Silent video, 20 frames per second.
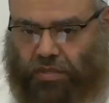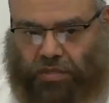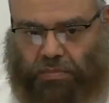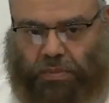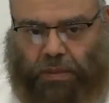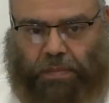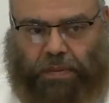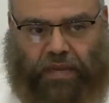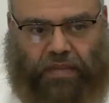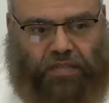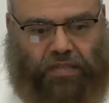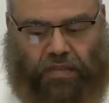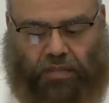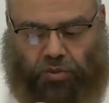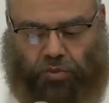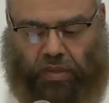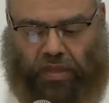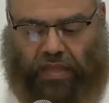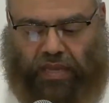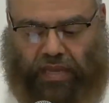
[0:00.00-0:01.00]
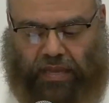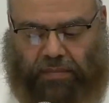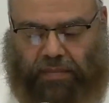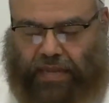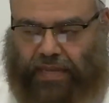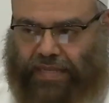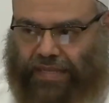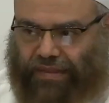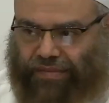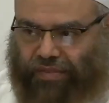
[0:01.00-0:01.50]
Just be patient with the
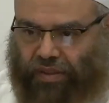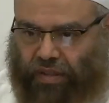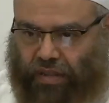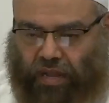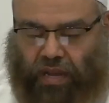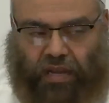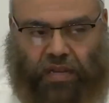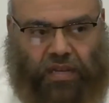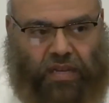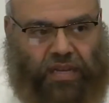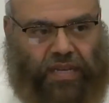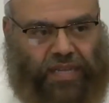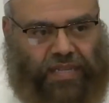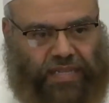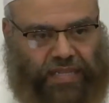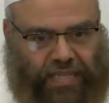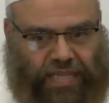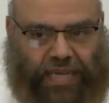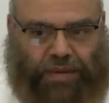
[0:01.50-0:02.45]
commands of Allah.